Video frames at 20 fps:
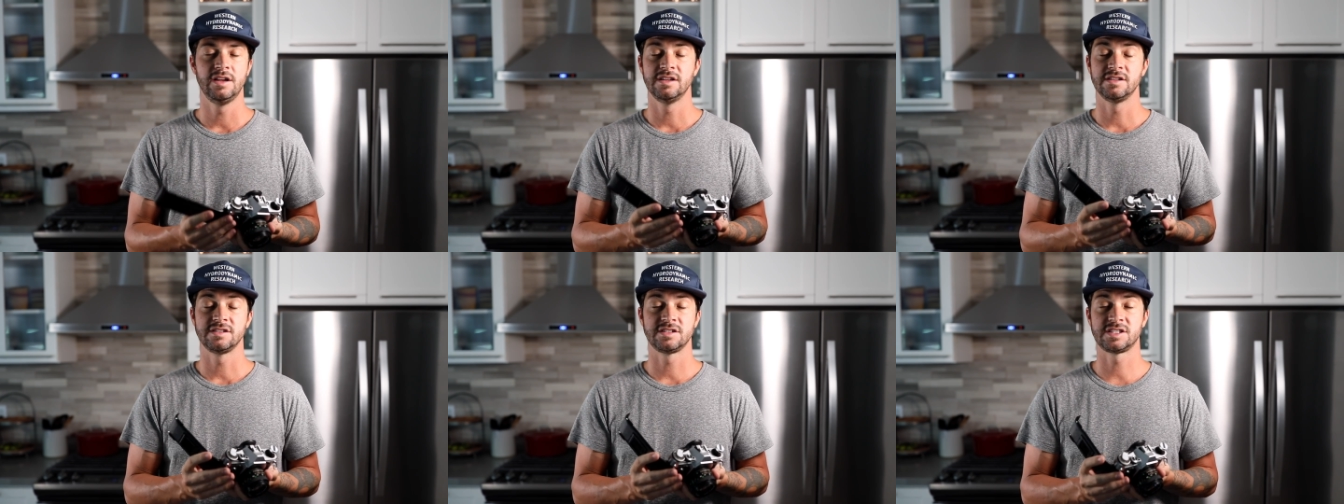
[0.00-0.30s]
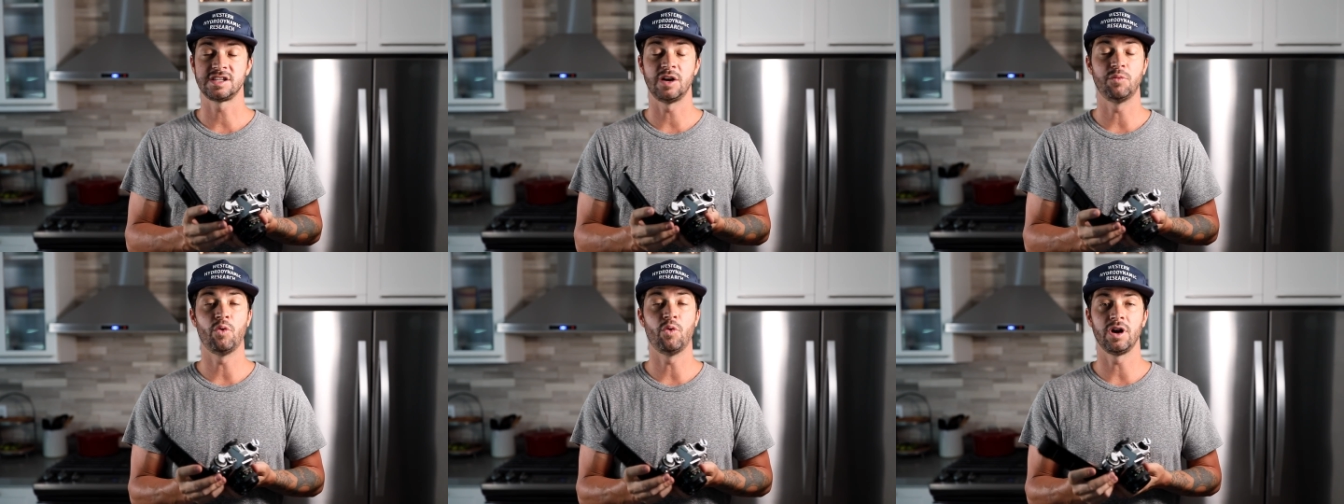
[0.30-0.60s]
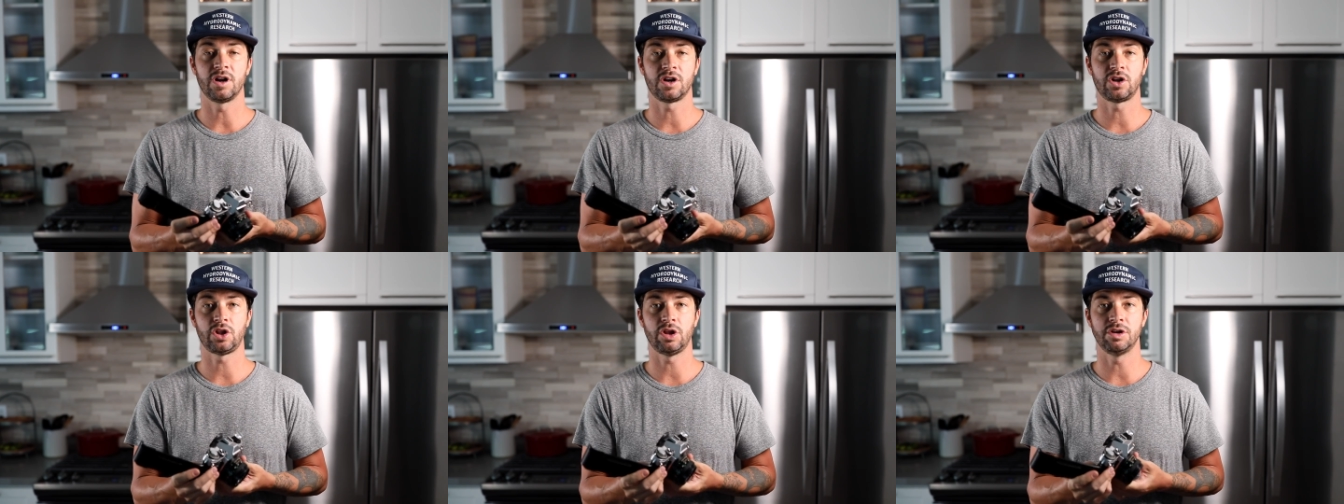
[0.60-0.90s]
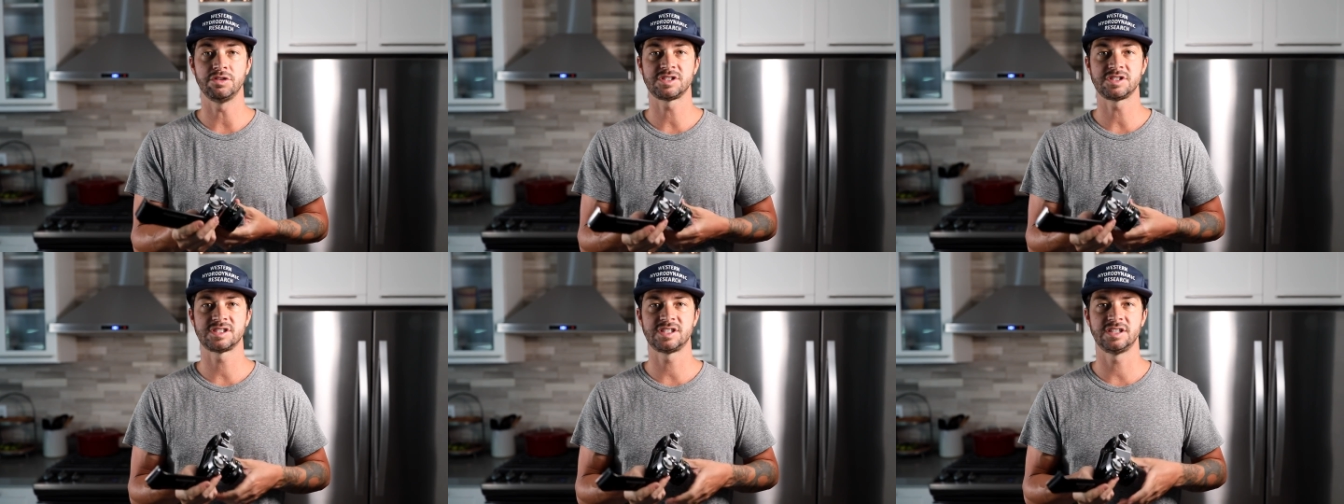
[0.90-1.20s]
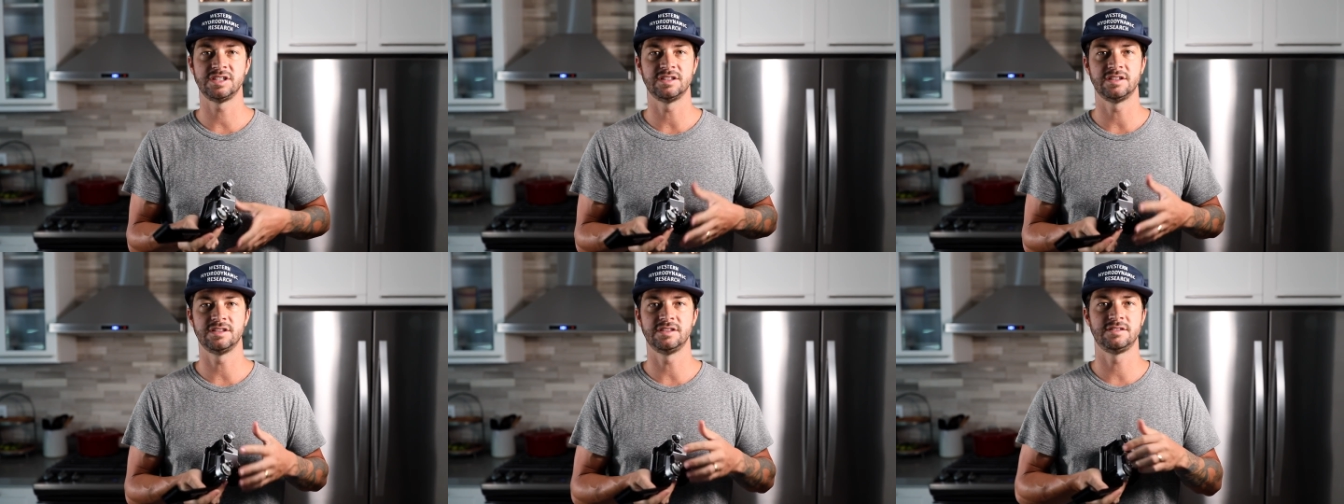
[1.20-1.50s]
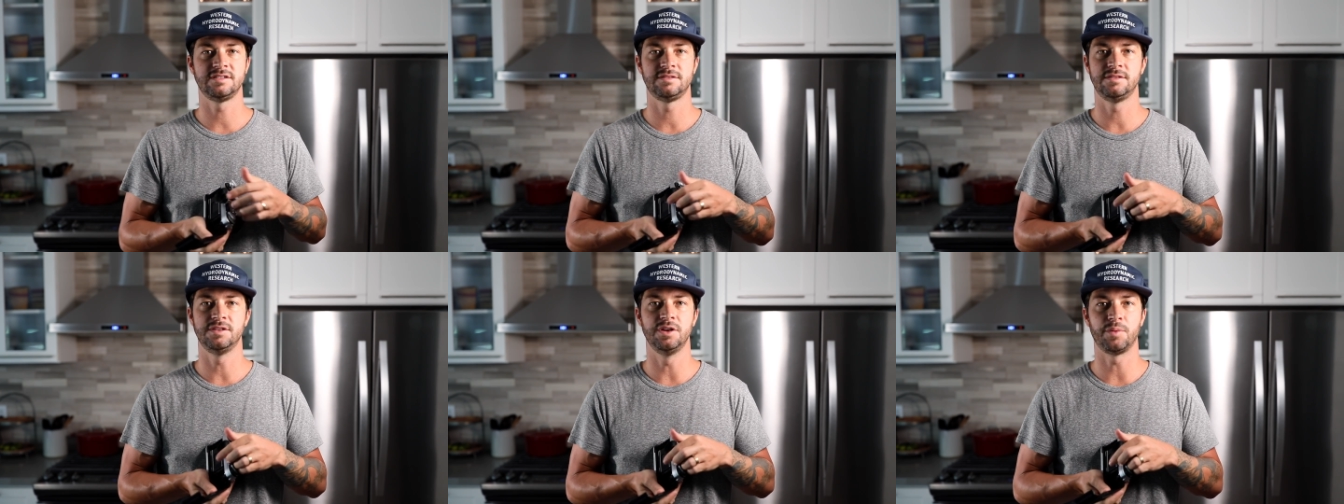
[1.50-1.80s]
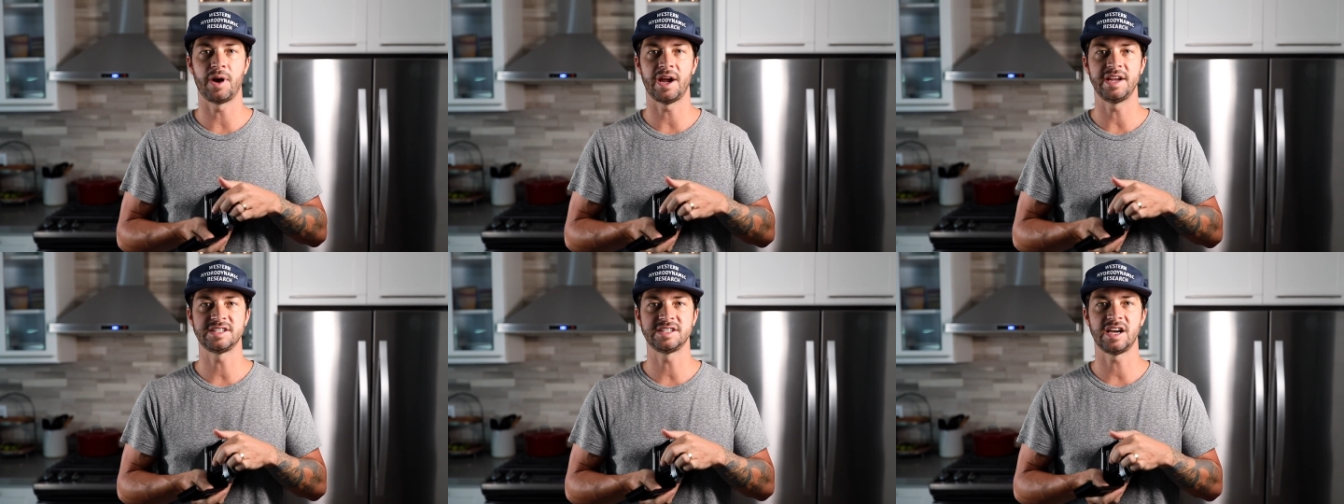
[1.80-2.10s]
somewhat close to the
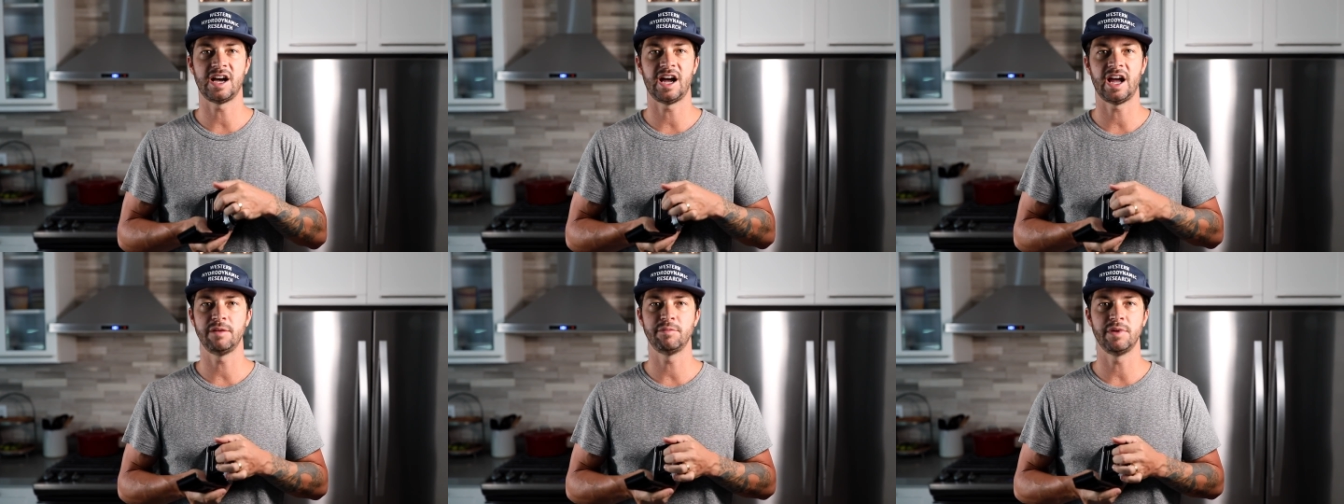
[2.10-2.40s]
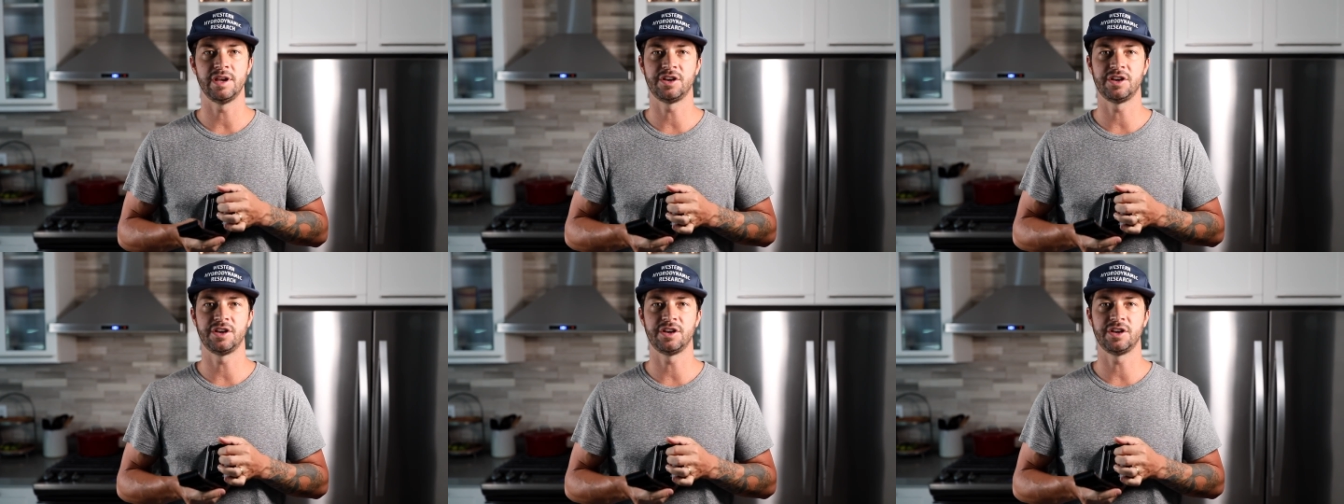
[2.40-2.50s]
right time.